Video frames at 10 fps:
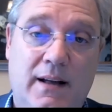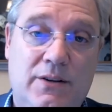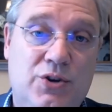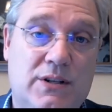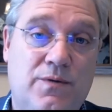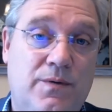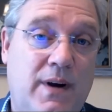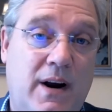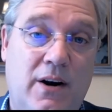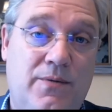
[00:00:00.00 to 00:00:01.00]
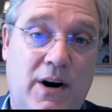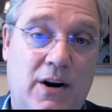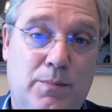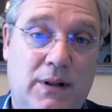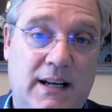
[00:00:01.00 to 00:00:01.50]
just very, very
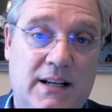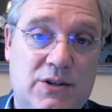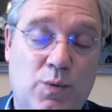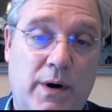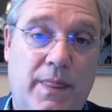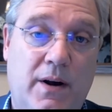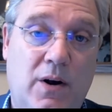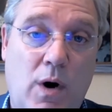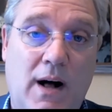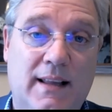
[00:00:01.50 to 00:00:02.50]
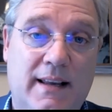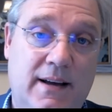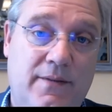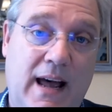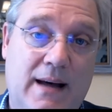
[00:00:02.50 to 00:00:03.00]
pleased with the quality
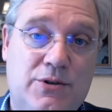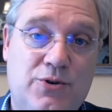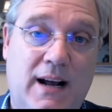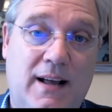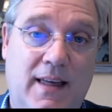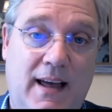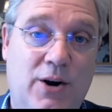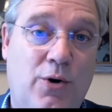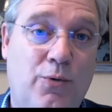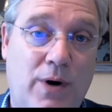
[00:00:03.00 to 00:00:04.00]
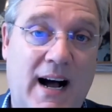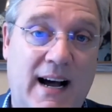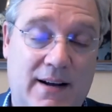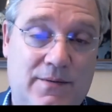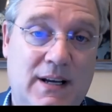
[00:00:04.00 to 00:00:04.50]
of abstract that
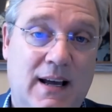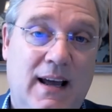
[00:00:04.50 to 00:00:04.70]
arrived.